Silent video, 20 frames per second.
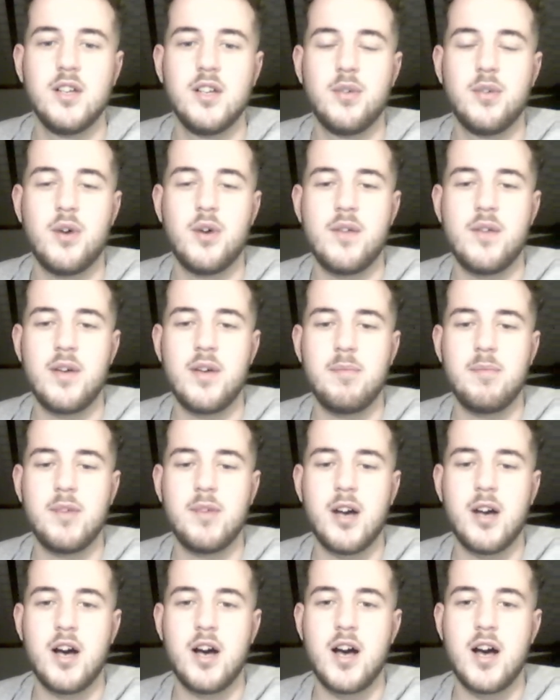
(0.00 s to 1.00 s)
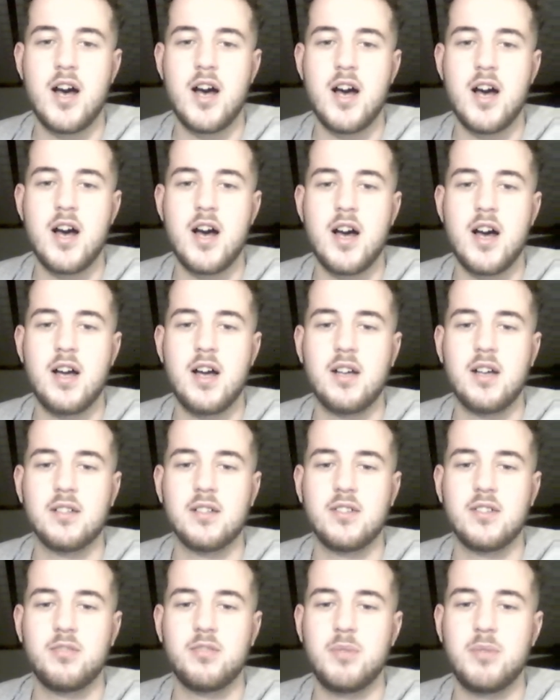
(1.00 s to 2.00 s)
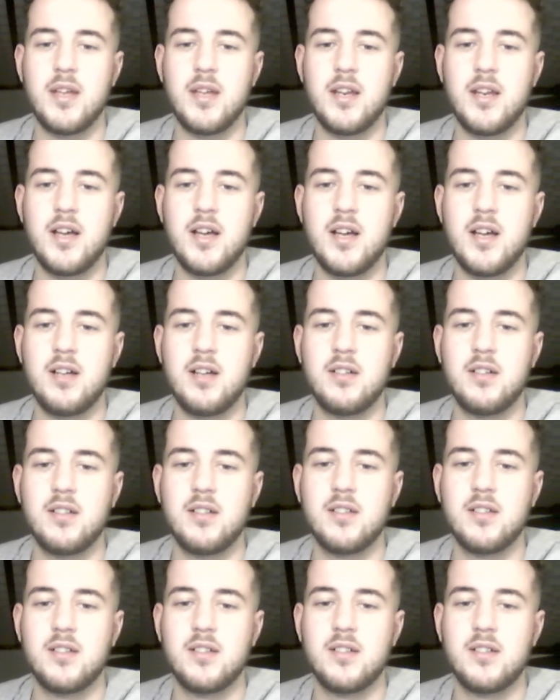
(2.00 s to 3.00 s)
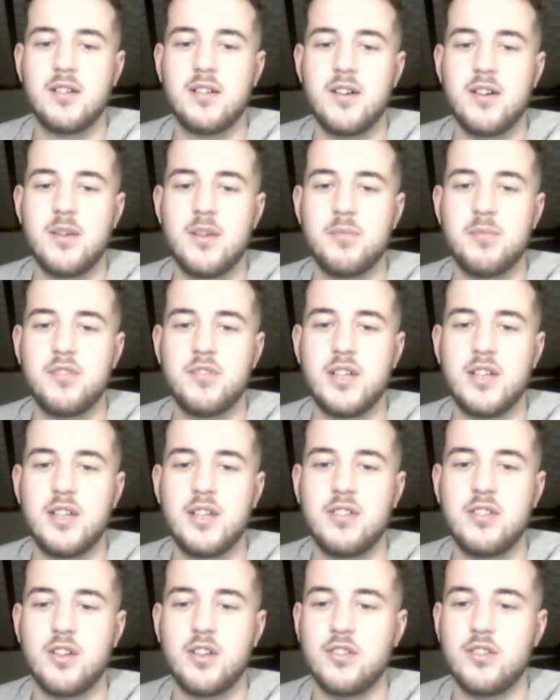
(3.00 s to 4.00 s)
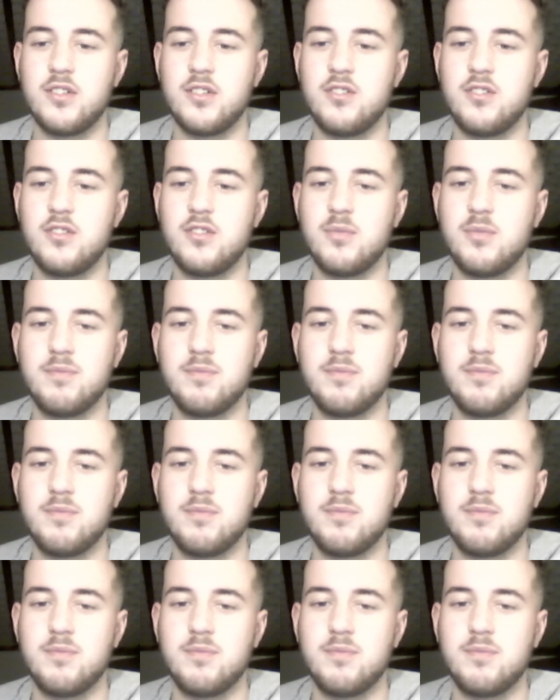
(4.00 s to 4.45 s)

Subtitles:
What have I. Ah, I just played that. Oh, I'm silly sausage.